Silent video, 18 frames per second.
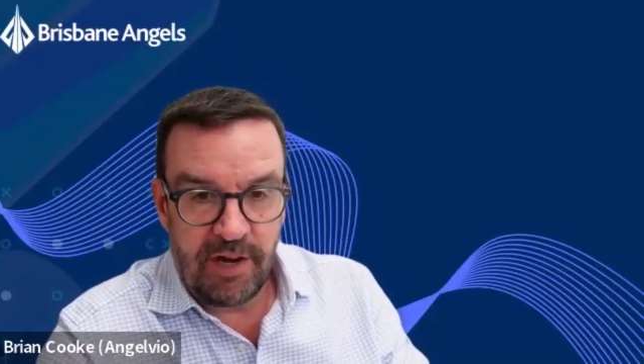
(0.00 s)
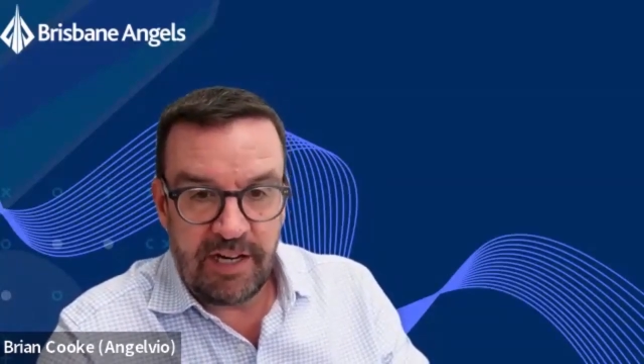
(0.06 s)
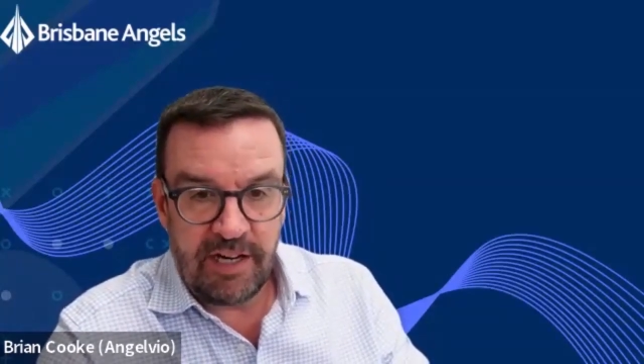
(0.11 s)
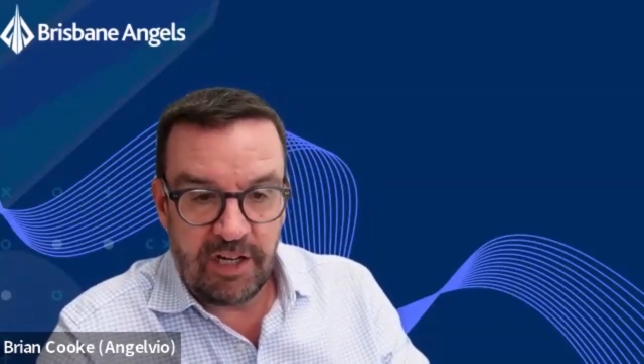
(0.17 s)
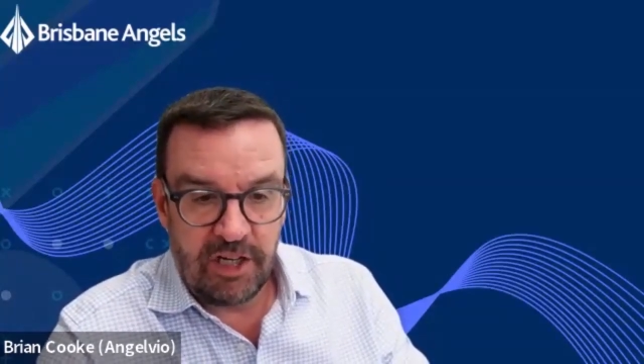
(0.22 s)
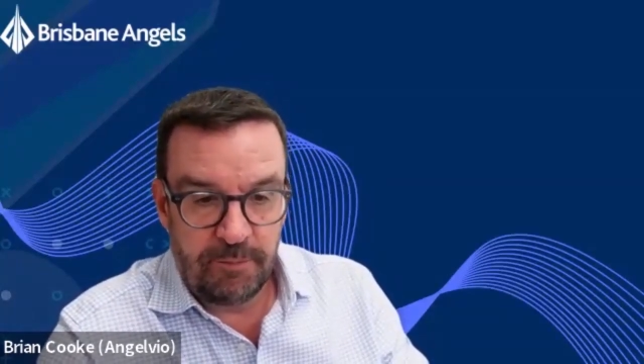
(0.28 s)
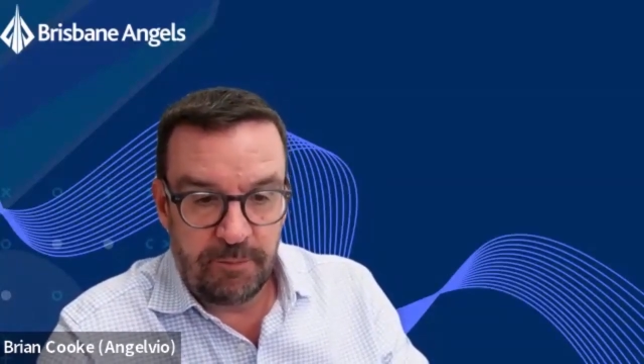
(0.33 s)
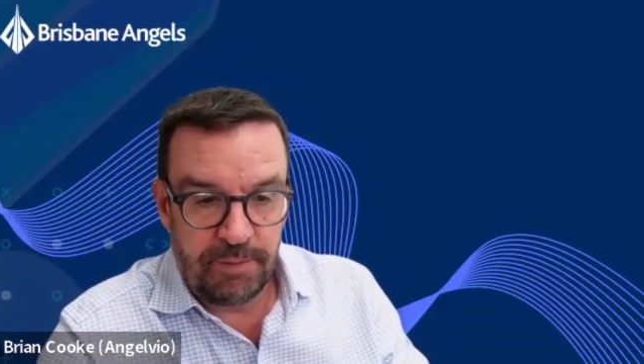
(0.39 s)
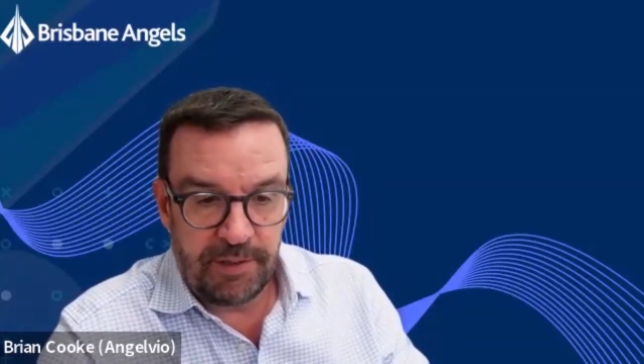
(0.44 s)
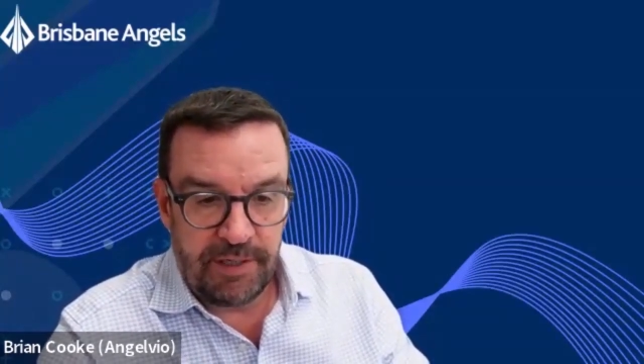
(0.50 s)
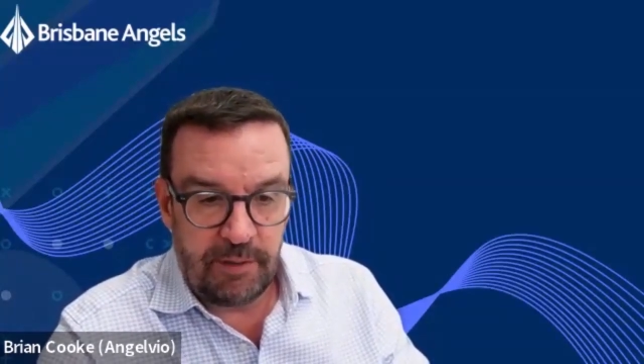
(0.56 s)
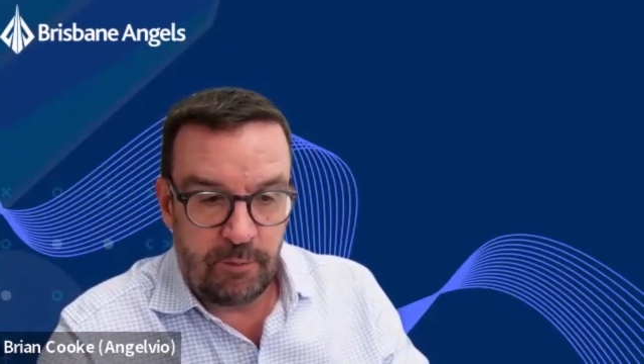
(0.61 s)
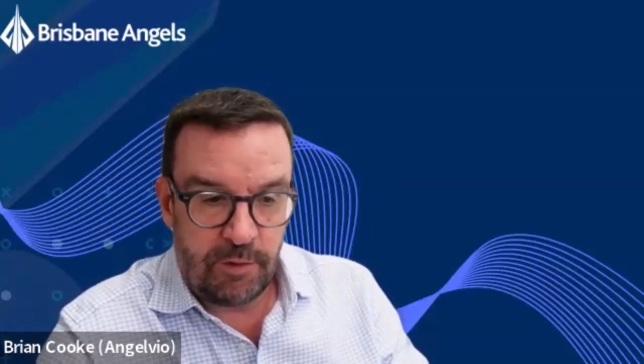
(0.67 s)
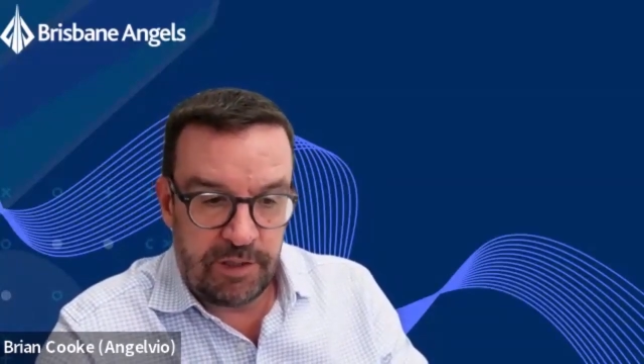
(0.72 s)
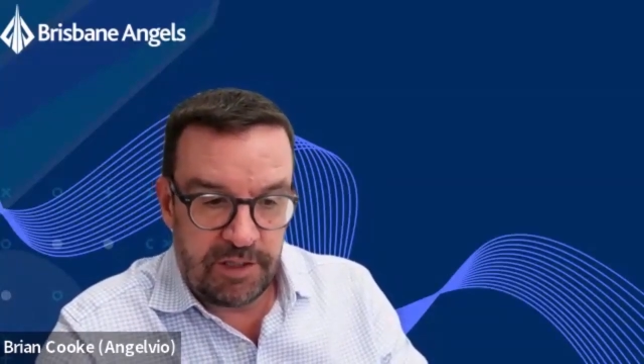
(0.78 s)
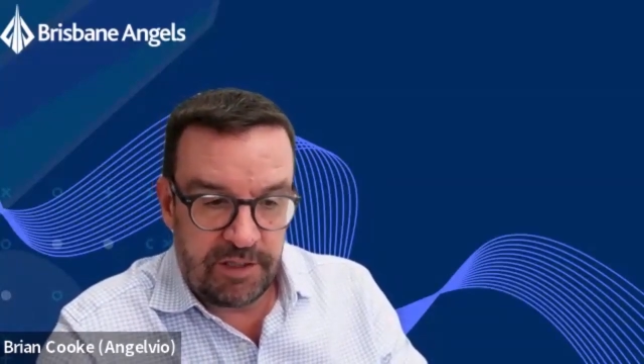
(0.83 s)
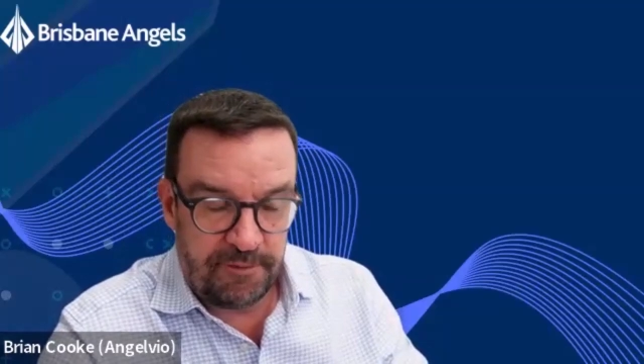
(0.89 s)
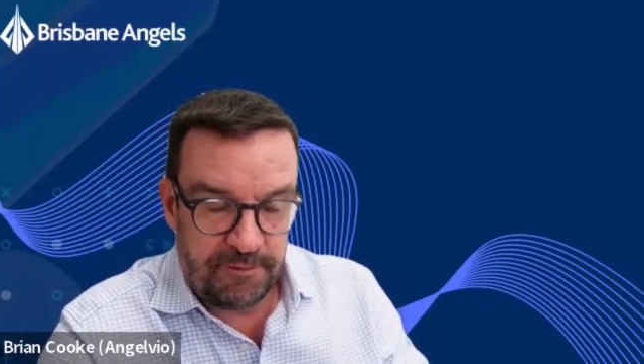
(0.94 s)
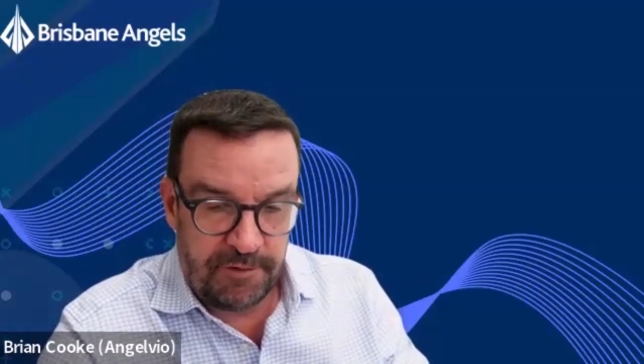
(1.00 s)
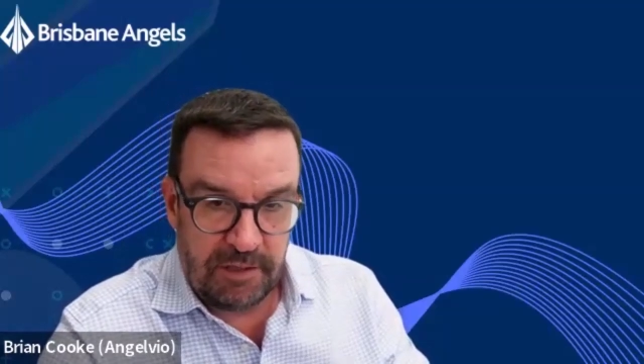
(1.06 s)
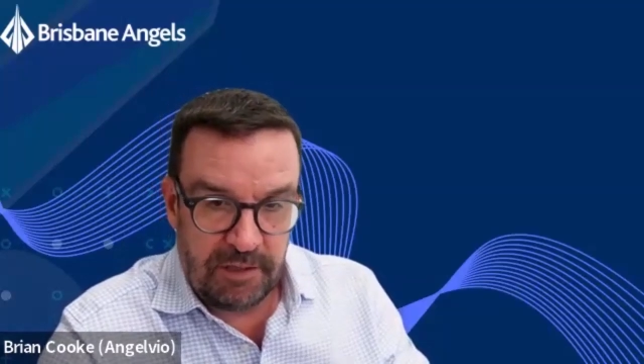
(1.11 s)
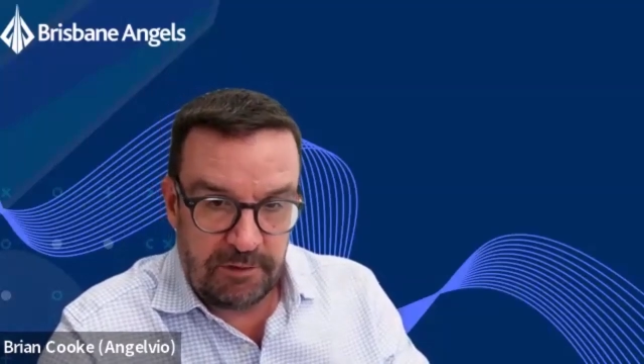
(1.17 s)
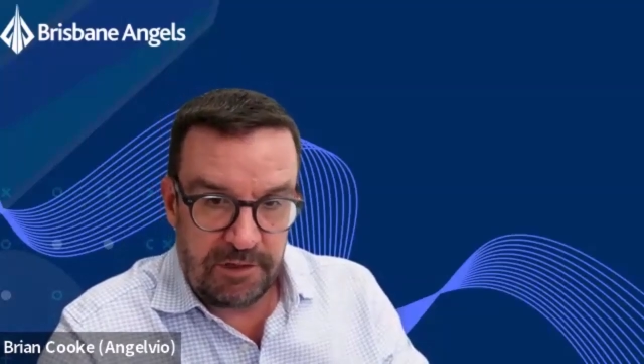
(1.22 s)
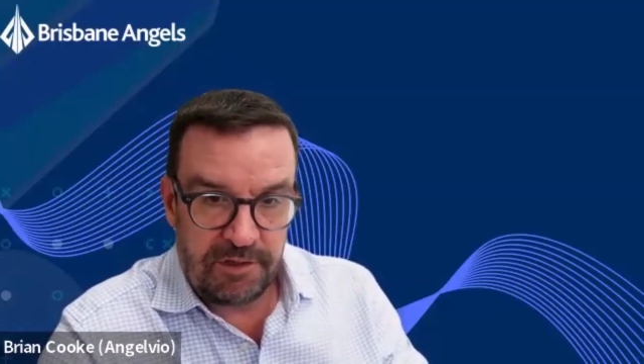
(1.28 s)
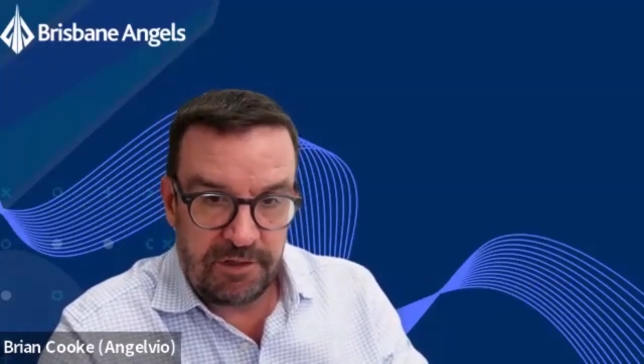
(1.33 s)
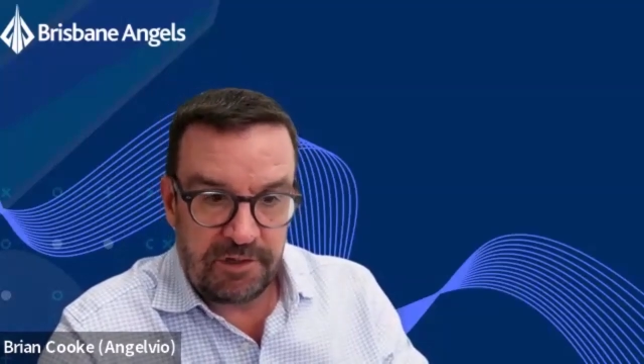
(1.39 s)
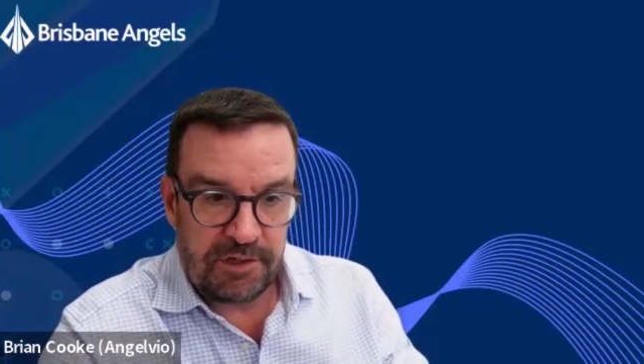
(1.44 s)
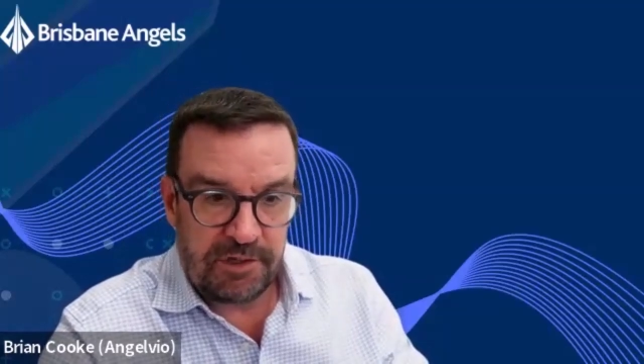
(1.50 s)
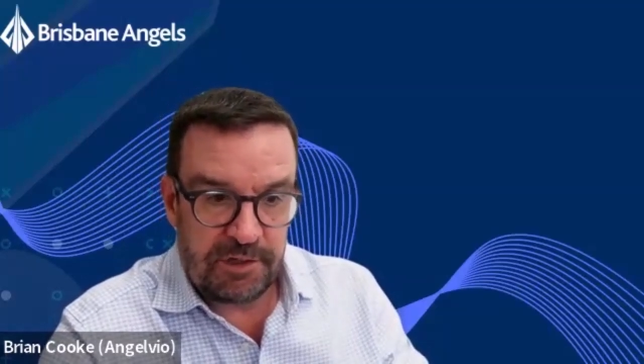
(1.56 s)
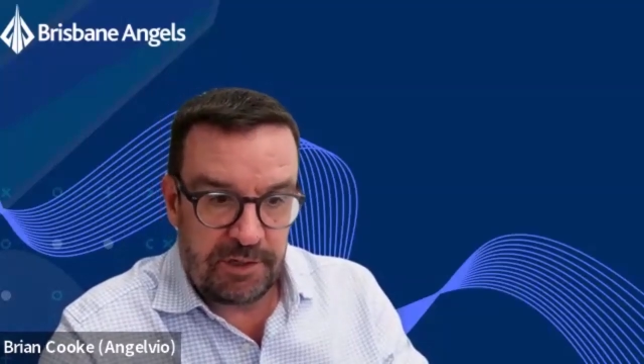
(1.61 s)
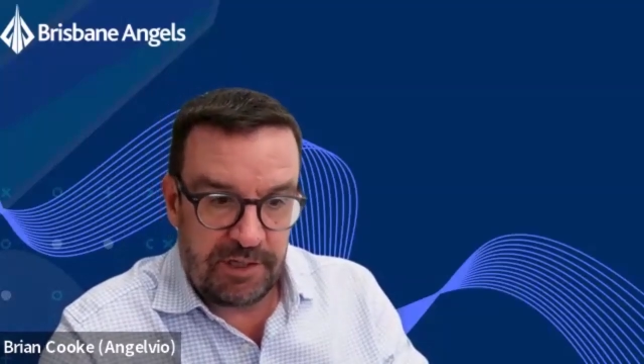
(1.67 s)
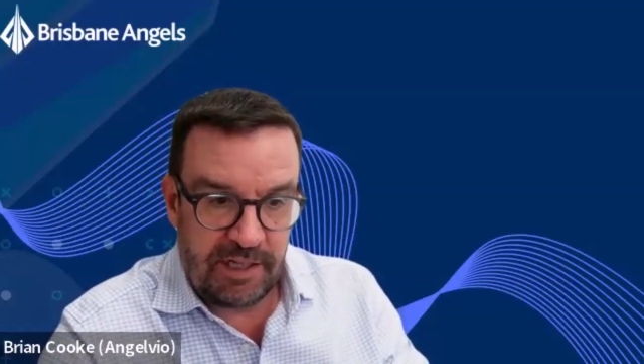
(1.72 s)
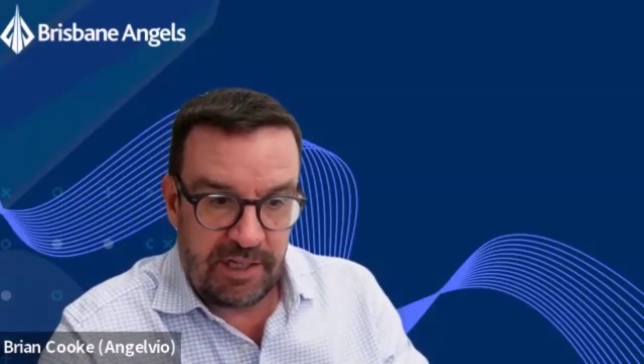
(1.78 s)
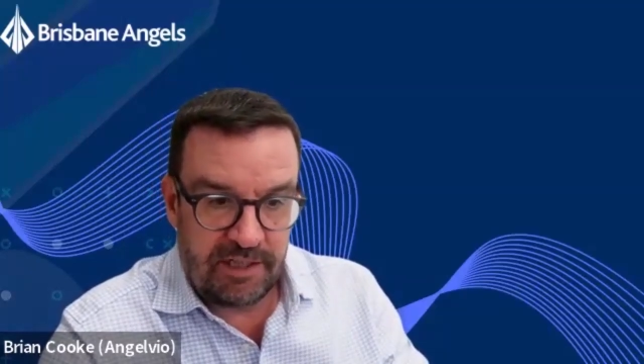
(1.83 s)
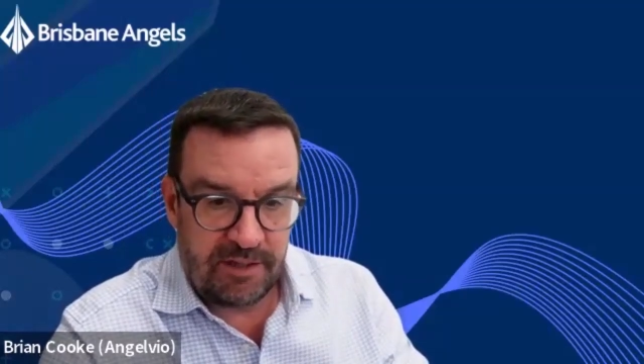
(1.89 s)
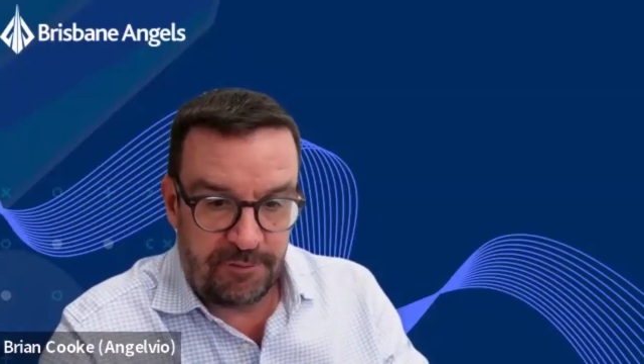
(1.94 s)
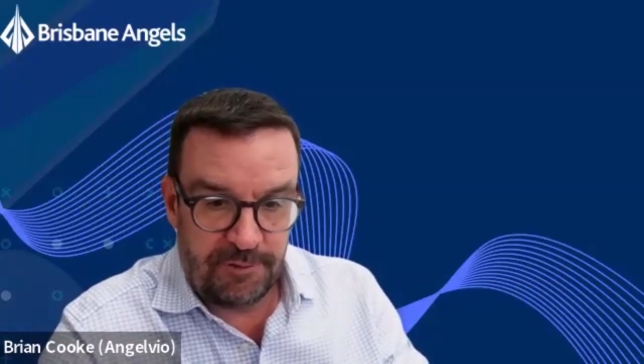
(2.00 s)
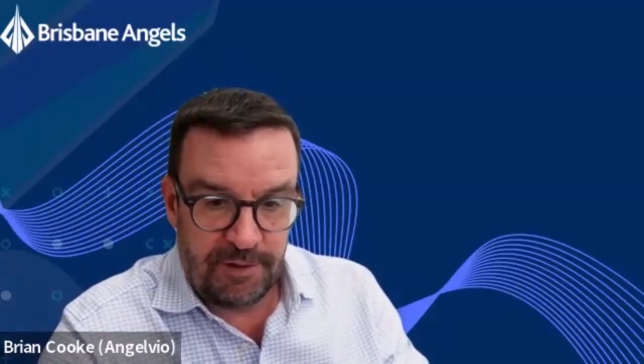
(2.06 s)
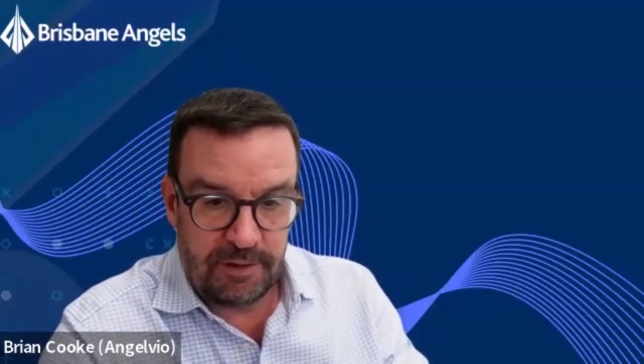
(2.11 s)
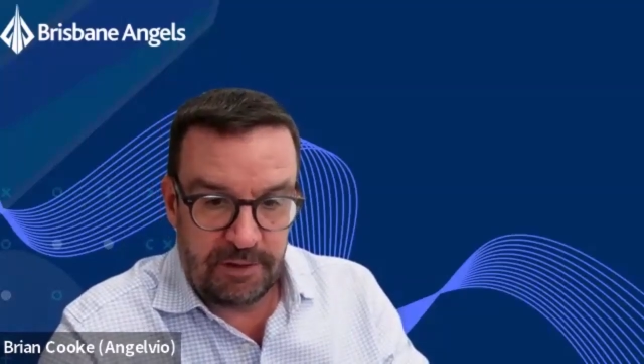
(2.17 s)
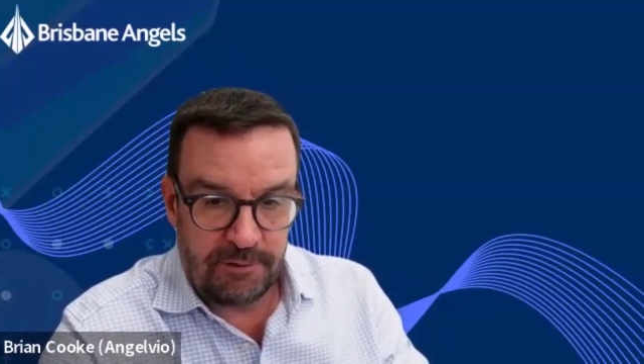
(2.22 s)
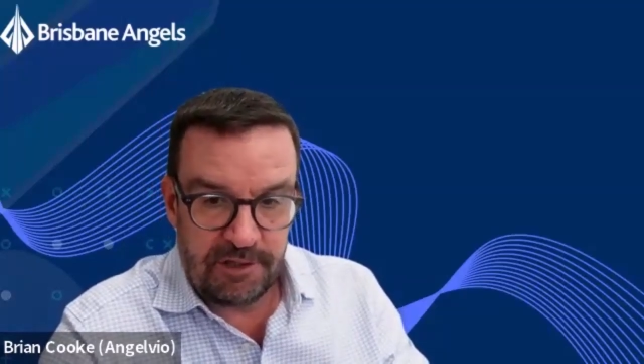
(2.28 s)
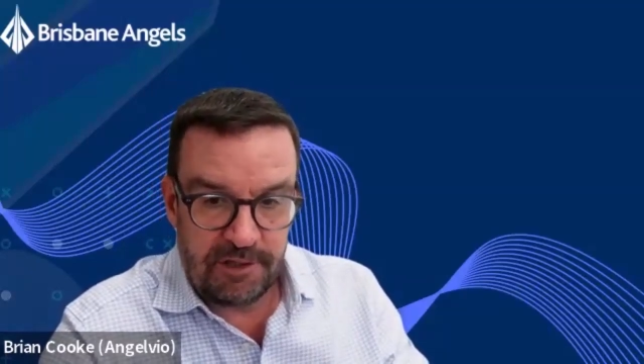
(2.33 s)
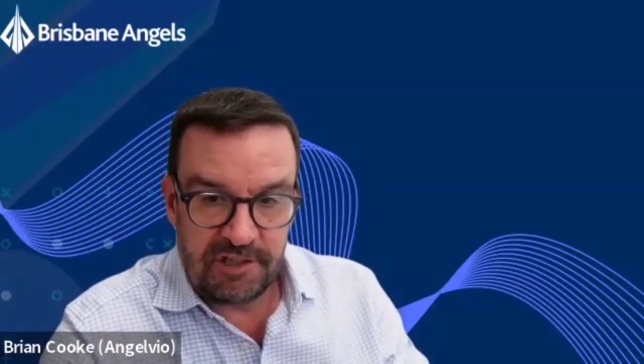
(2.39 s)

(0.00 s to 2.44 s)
company with the founders so that the founders